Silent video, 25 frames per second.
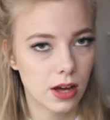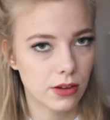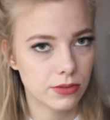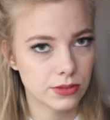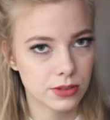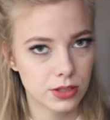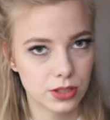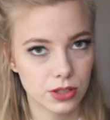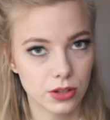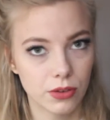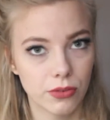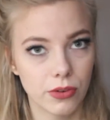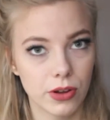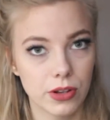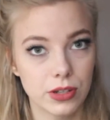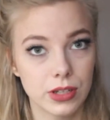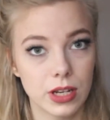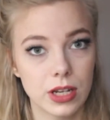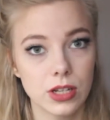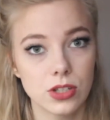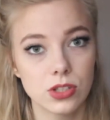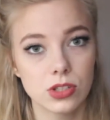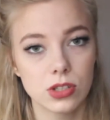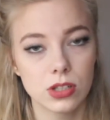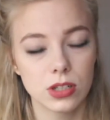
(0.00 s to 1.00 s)
after your
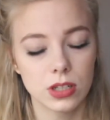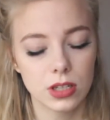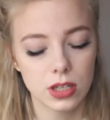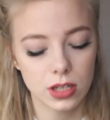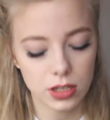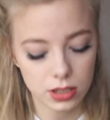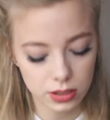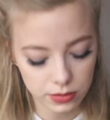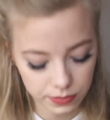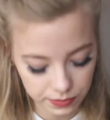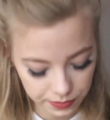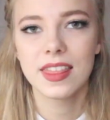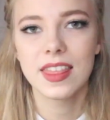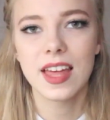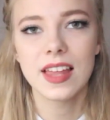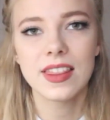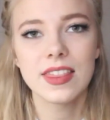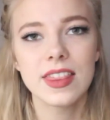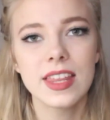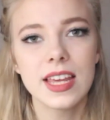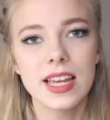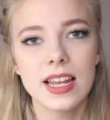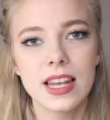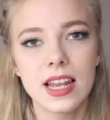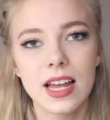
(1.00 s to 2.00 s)
foundation year.
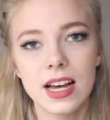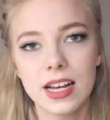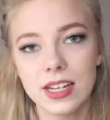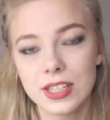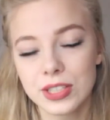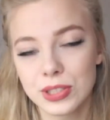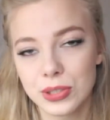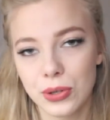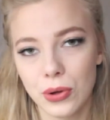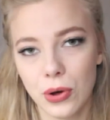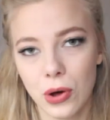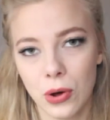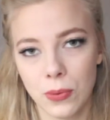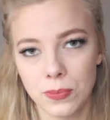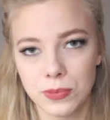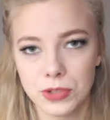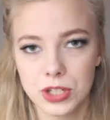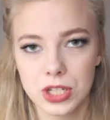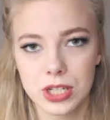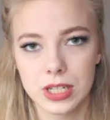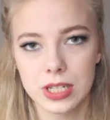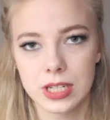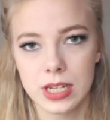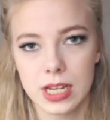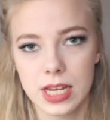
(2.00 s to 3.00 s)
Then the last
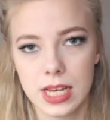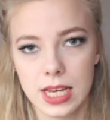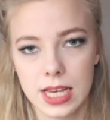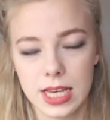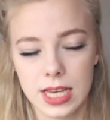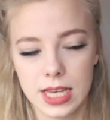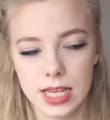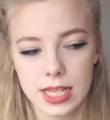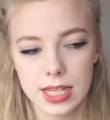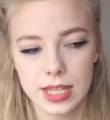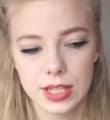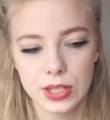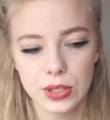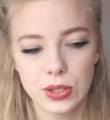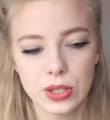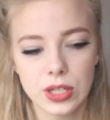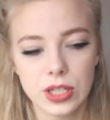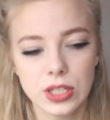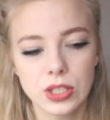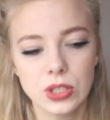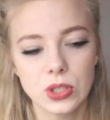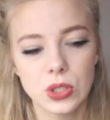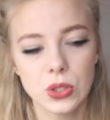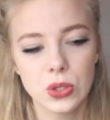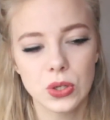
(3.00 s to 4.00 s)
option is you
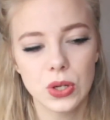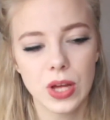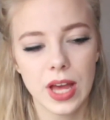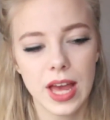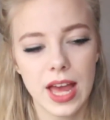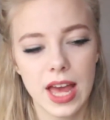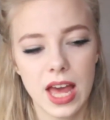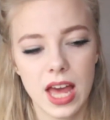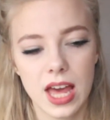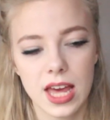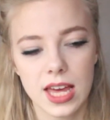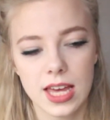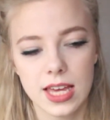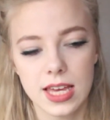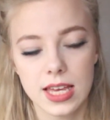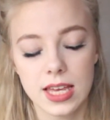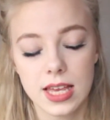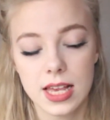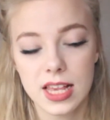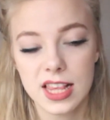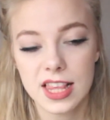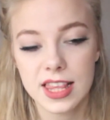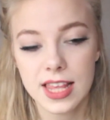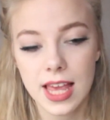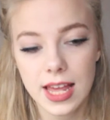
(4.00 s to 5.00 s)
can do
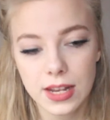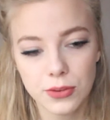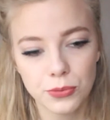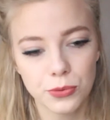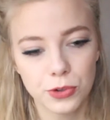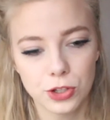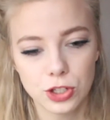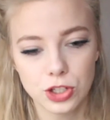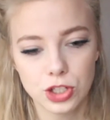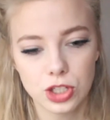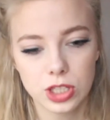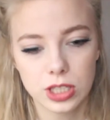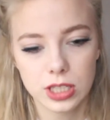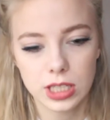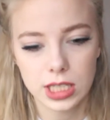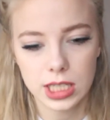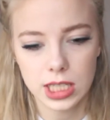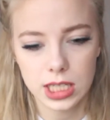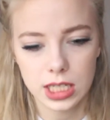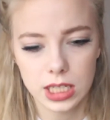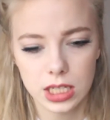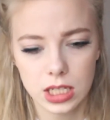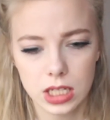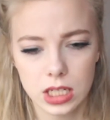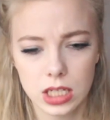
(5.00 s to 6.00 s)
a sandwich
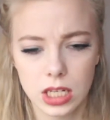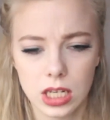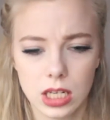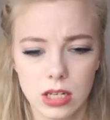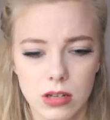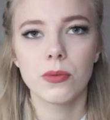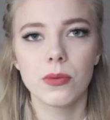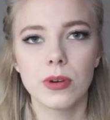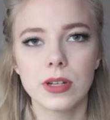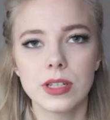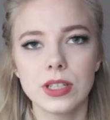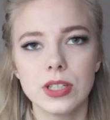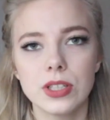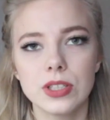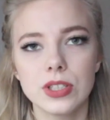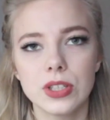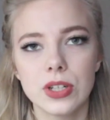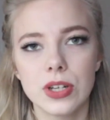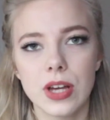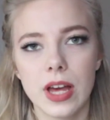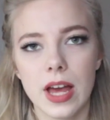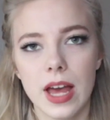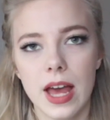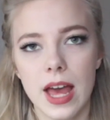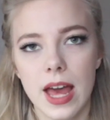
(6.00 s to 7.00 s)
year. When you
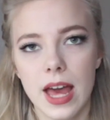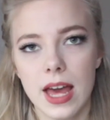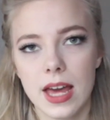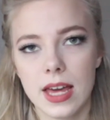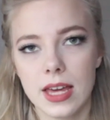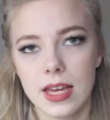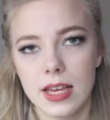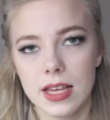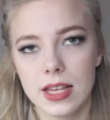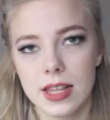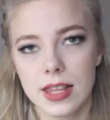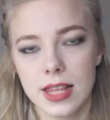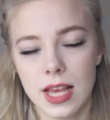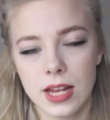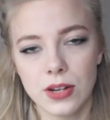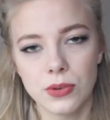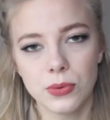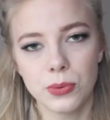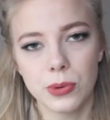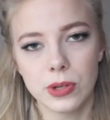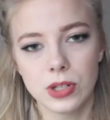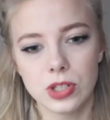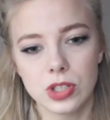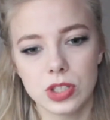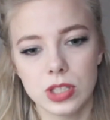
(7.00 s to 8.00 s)
do a
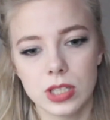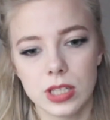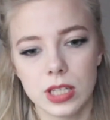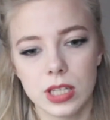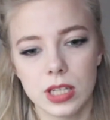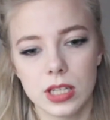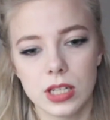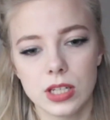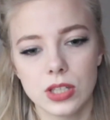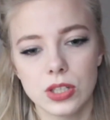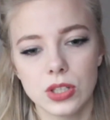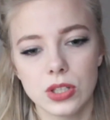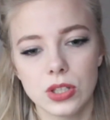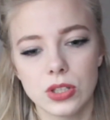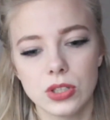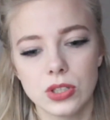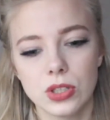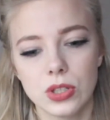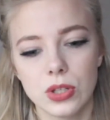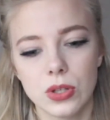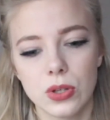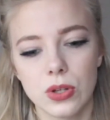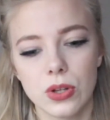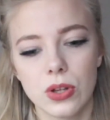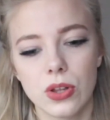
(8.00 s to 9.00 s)
sandwich year, you
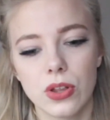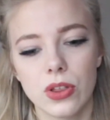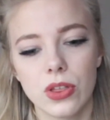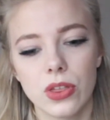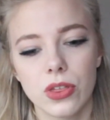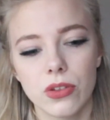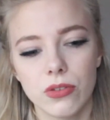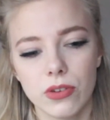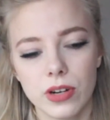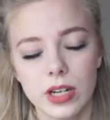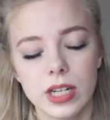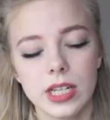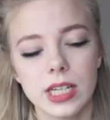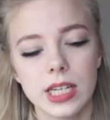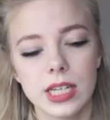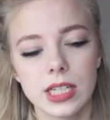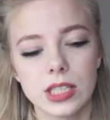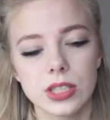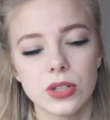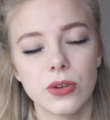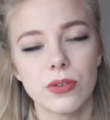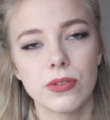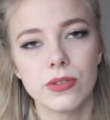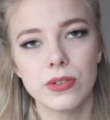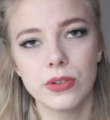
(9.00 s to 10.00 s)
do 3
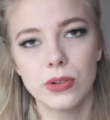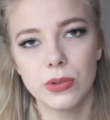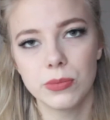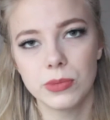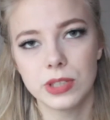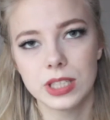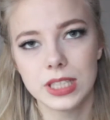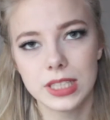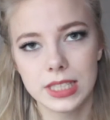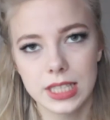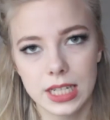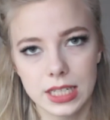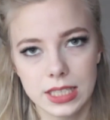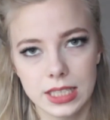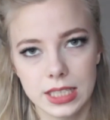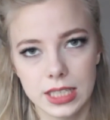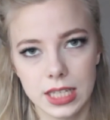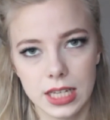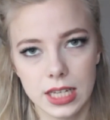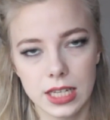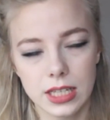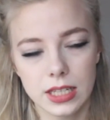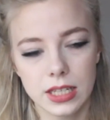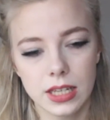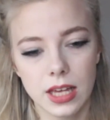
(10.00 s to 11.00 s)
years of normal
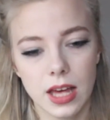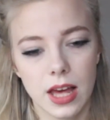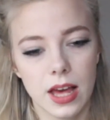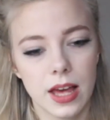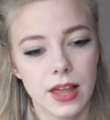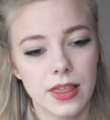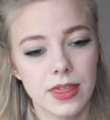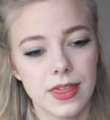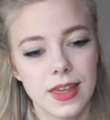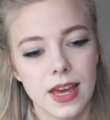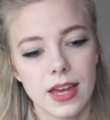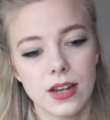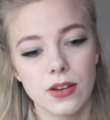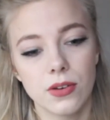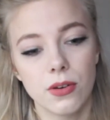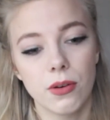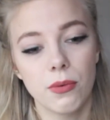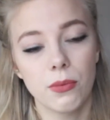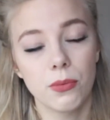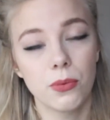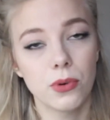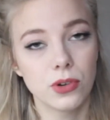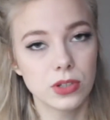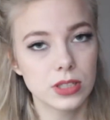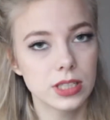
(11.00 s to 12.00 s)
studying and then
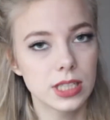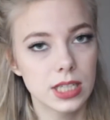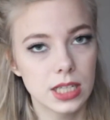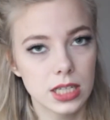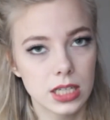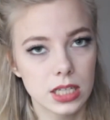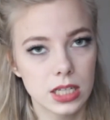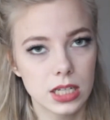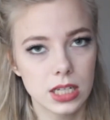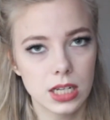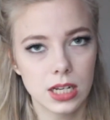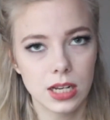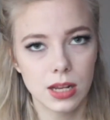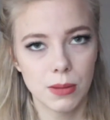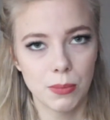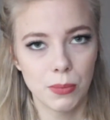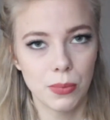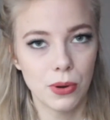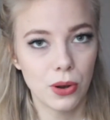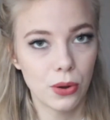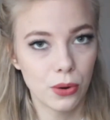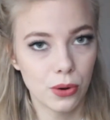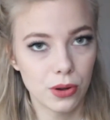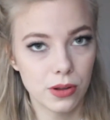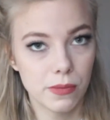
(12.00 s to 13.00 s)
1 year in
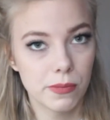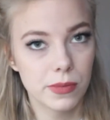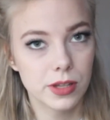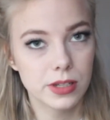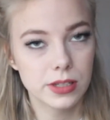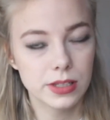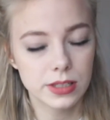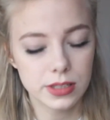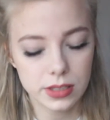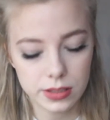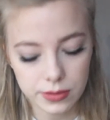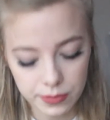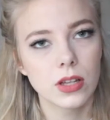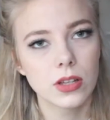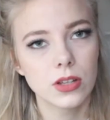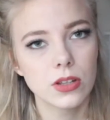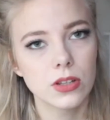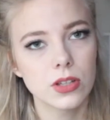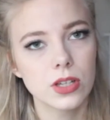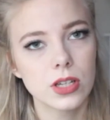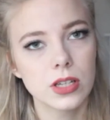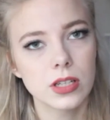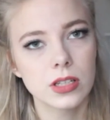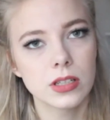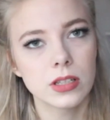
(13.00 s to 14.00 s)
employment. You
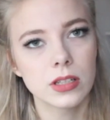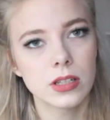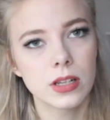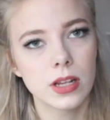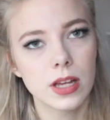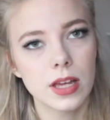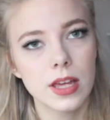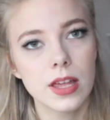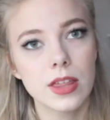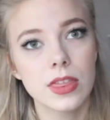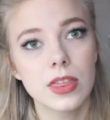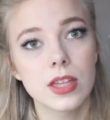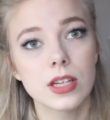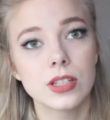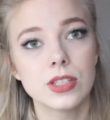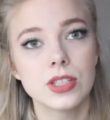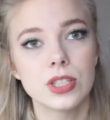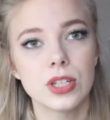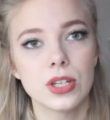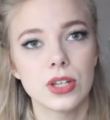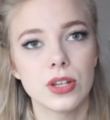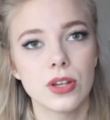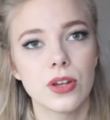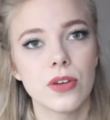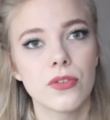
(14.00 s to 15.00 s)
can either
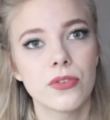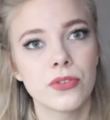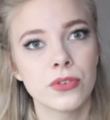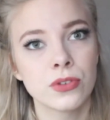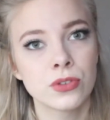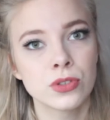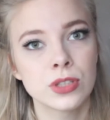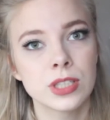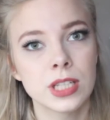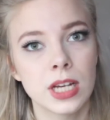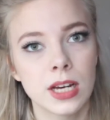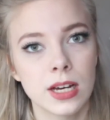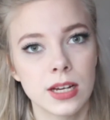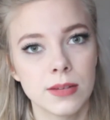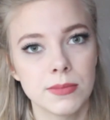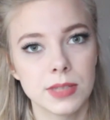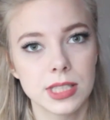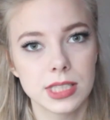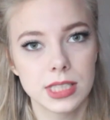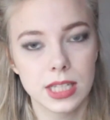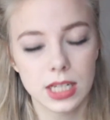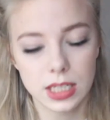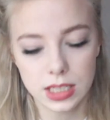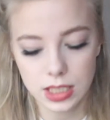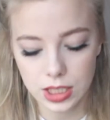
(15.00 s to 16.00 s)
do full-time
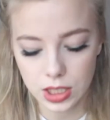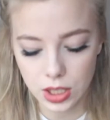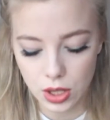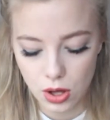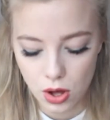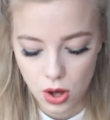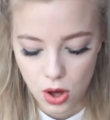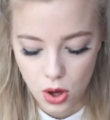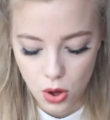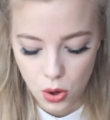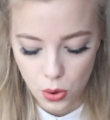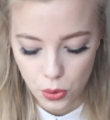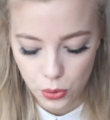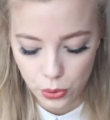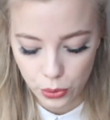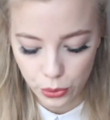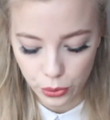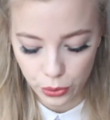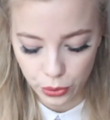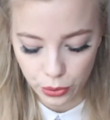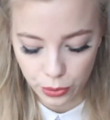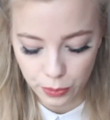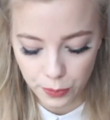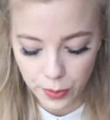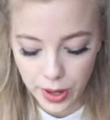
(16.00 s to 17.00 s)
study
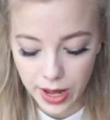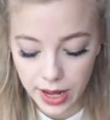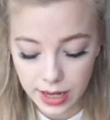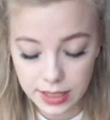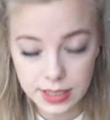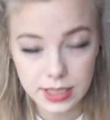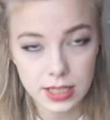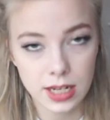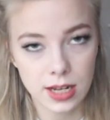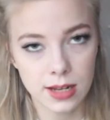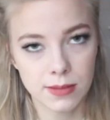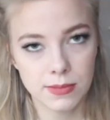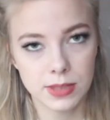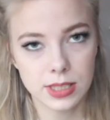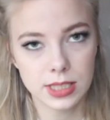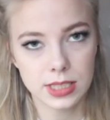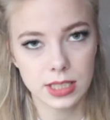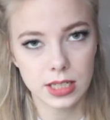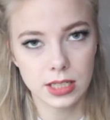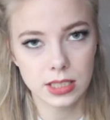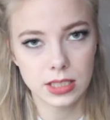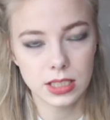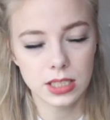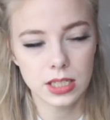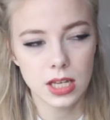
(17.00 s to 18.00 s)
or part-time
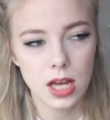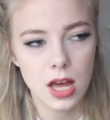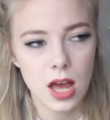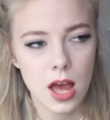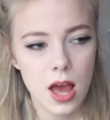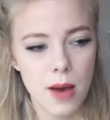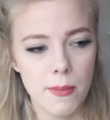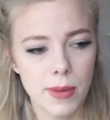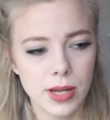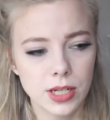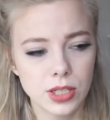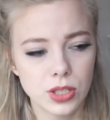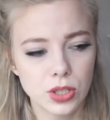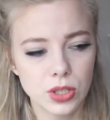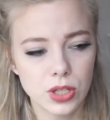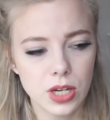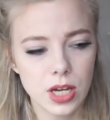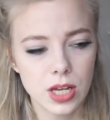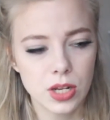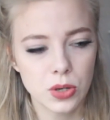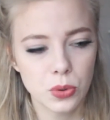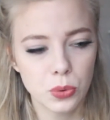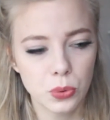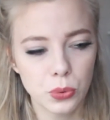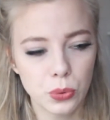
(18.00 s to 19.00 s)
study, but you
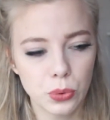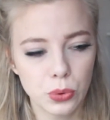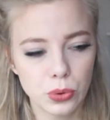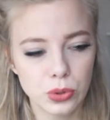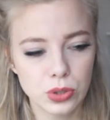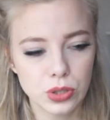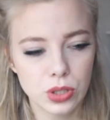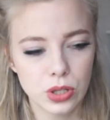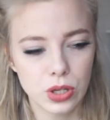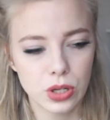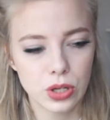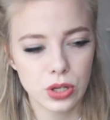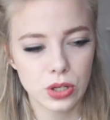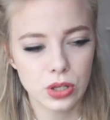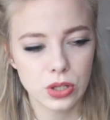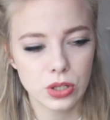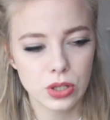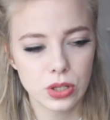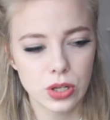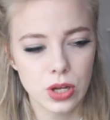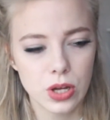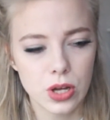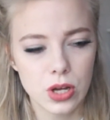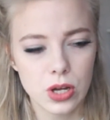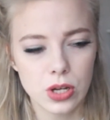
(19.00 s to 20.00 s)
can also
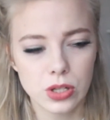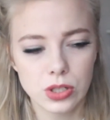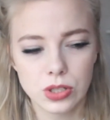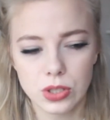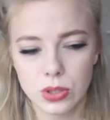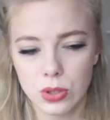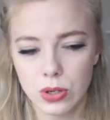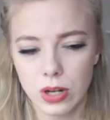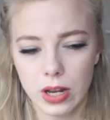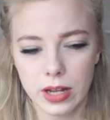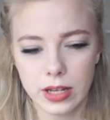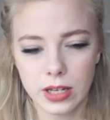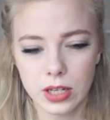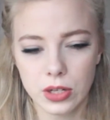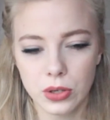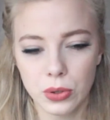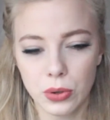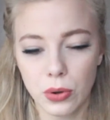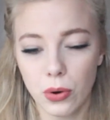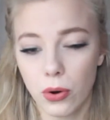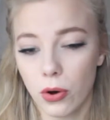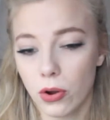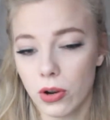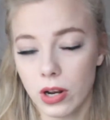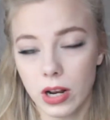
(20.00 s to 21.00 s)
do like an
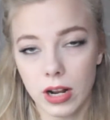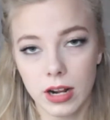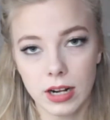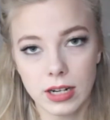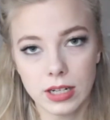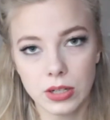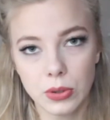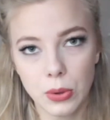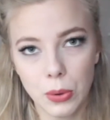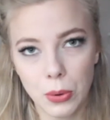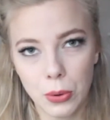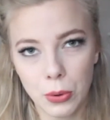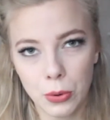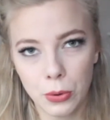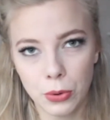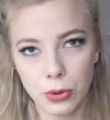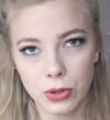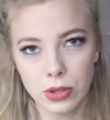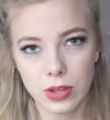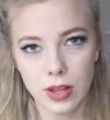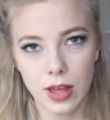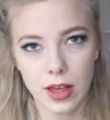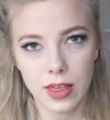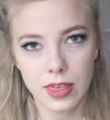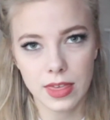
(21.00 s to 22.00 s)
online
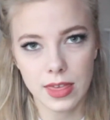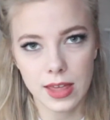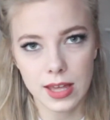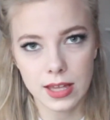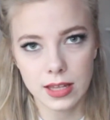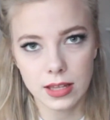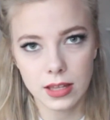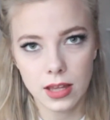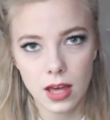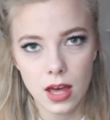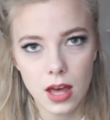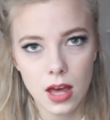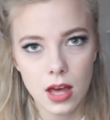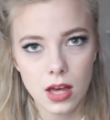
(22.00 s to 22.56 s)
course, I think.